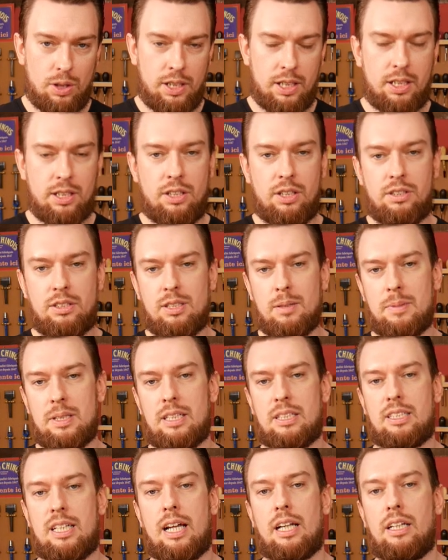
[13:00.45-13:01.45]
you can use some of
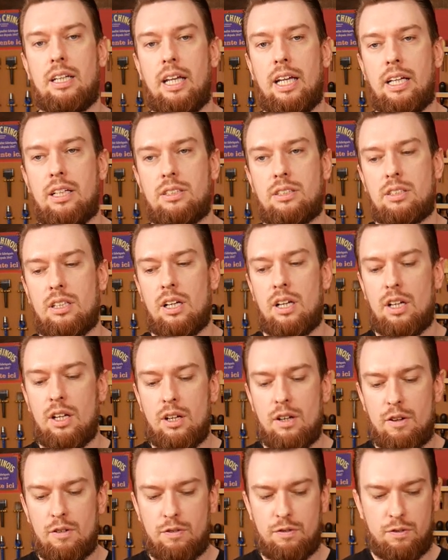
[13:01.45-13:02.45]
the techniques
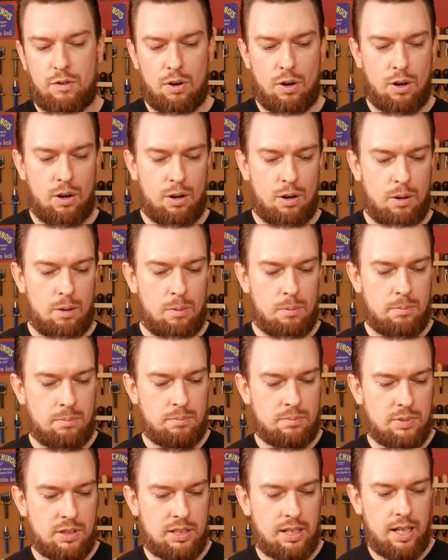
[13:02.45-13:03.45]

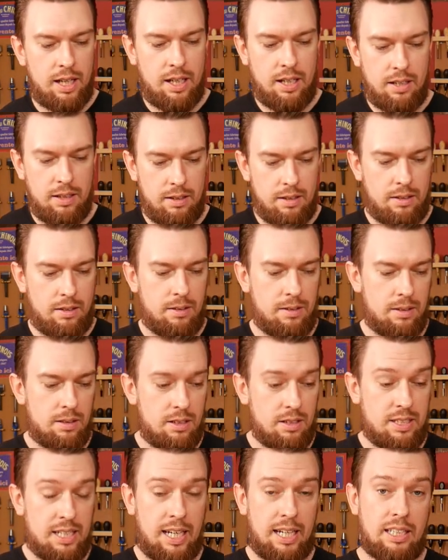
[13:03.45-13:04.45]
from, say,
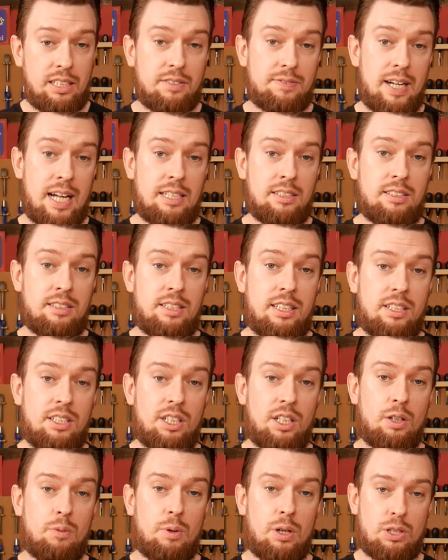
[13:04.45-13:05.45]
the techniques of hand
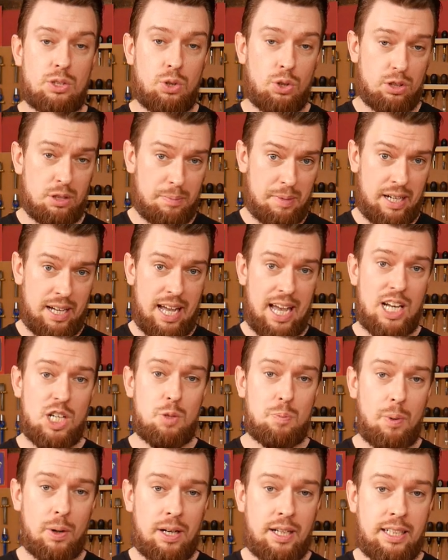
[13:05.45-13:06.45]
stitching, where I talked about
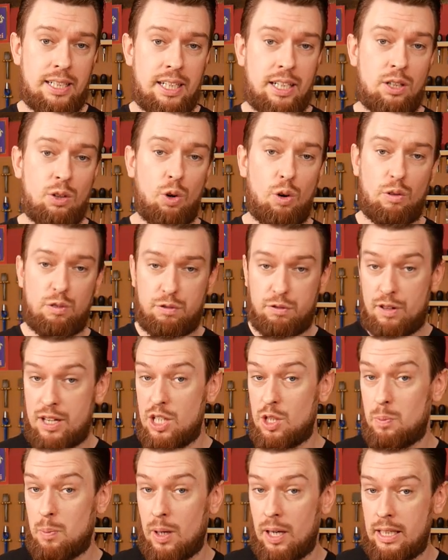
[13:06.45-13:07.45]
edge binding or
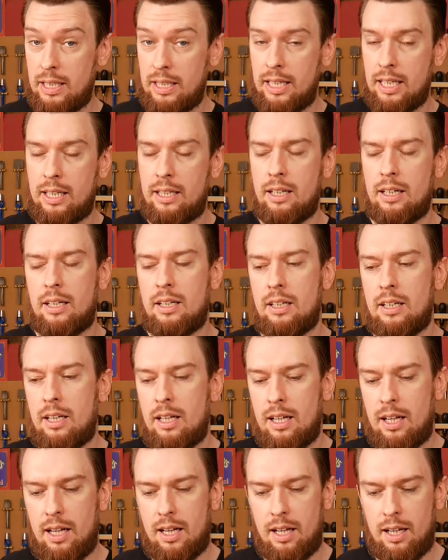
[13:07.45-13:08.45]
French binding,
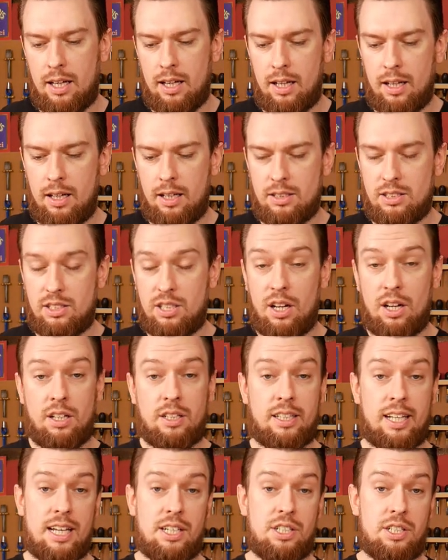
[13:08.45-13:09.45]
uh,
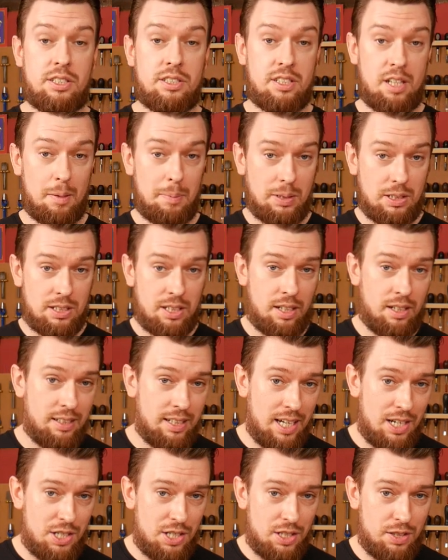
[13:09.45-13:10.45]
turned edges, double
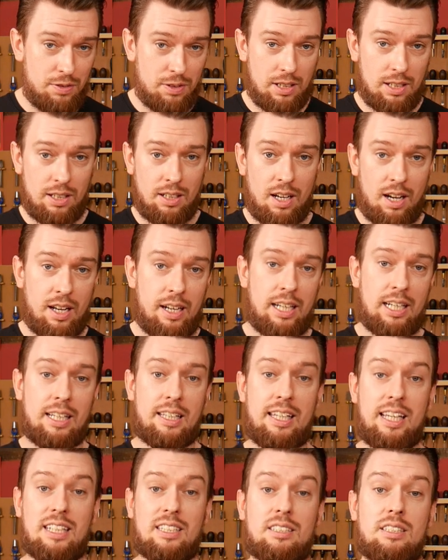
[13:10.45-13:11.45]
turned edges for the lining
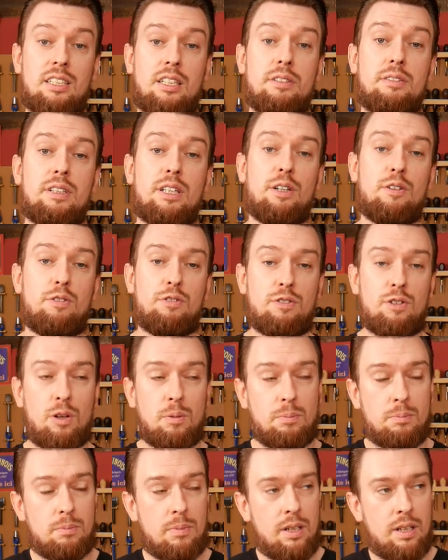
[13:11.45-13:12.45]
and the exterior
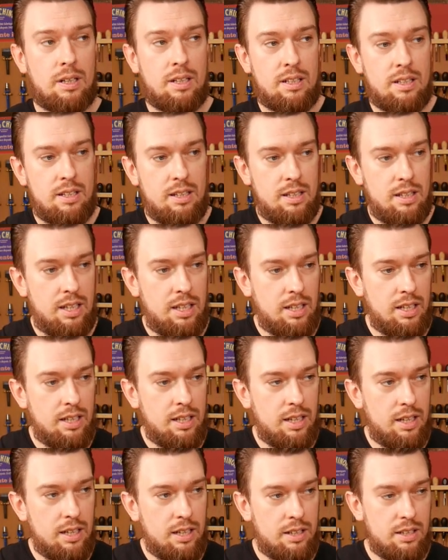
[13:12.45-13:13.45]
from
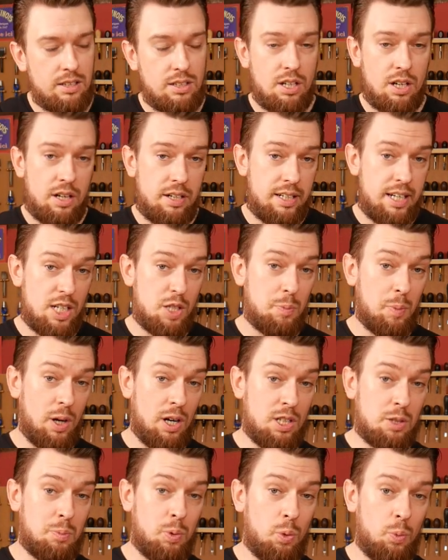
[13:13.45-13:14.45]
the, uh, the turned edge
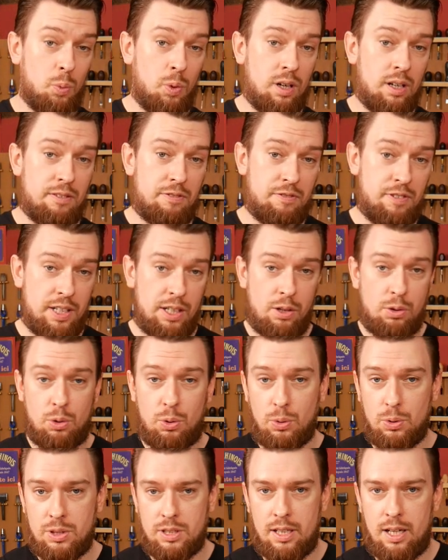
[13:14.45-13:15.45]
passport wallet video
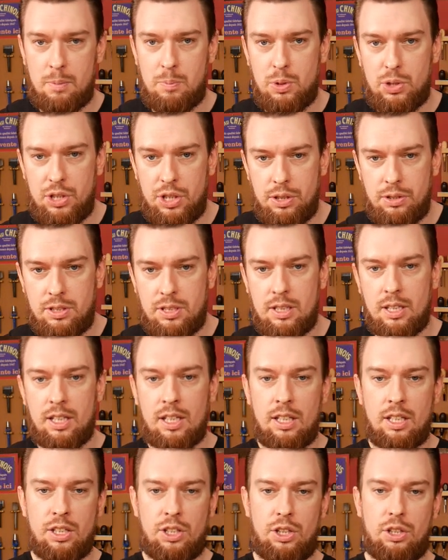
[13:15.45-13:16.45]
course that I produced.
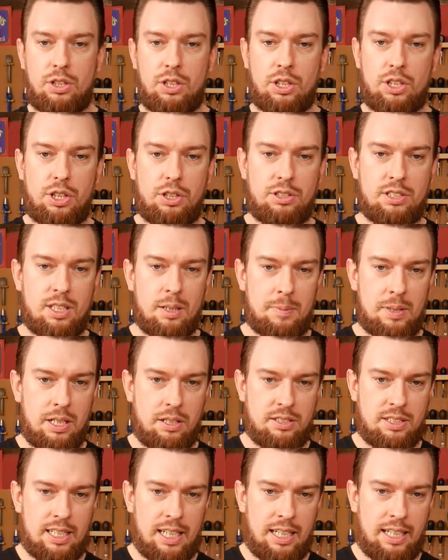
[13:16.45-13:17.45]
You could use some of
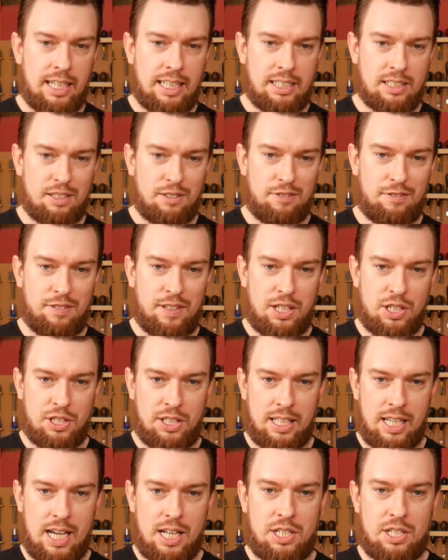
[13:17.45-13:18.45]
those techniques to
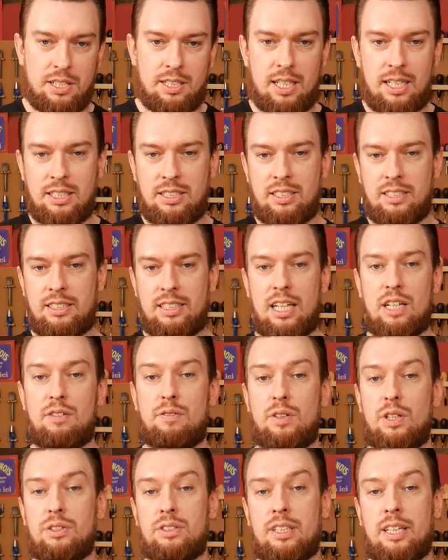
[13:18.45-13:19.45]
finish the edges instead
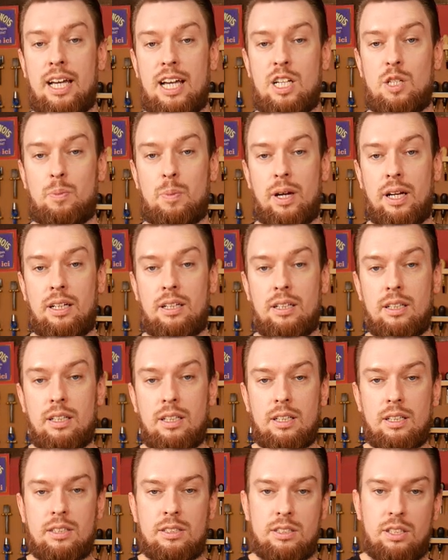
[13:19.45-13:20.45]
of using edge paint.
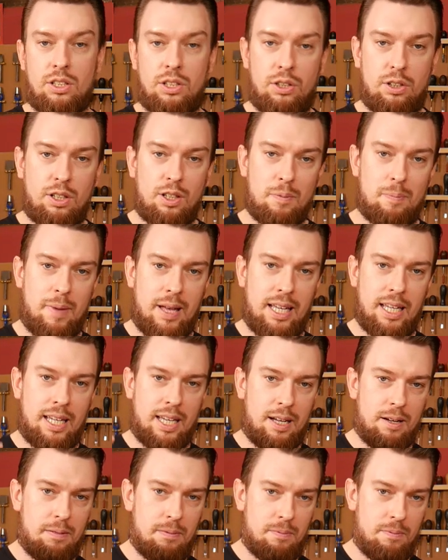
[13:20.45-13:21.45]
So you could
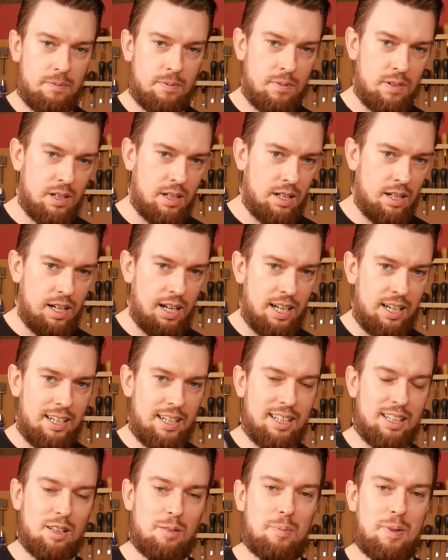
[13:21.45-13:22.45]
make it a
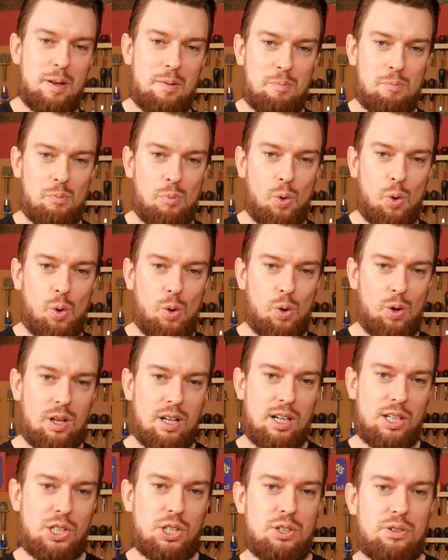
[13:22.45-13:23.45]
little bit more
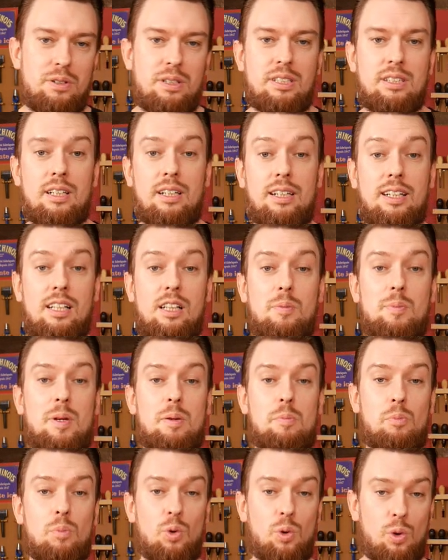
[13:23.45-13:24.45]
luxurious and a little
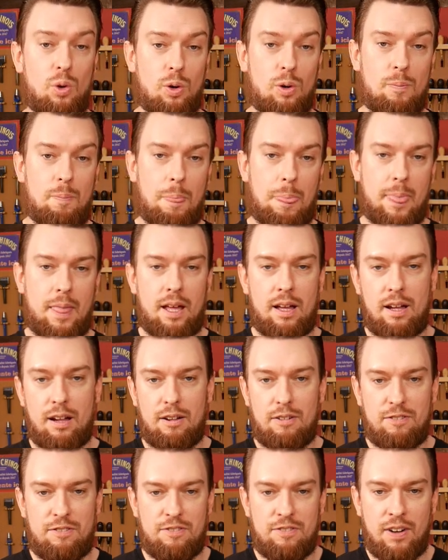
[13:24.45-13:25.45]
bit more
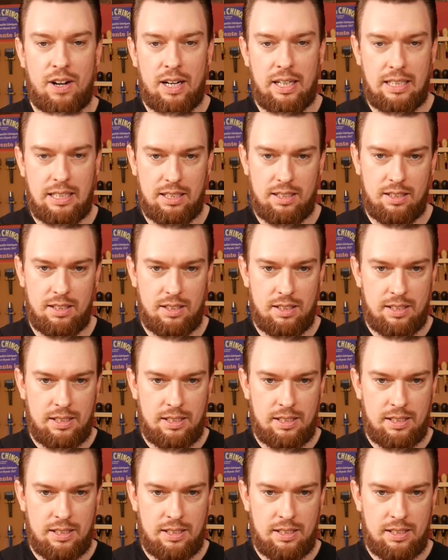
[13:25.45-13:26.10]
uh, finer.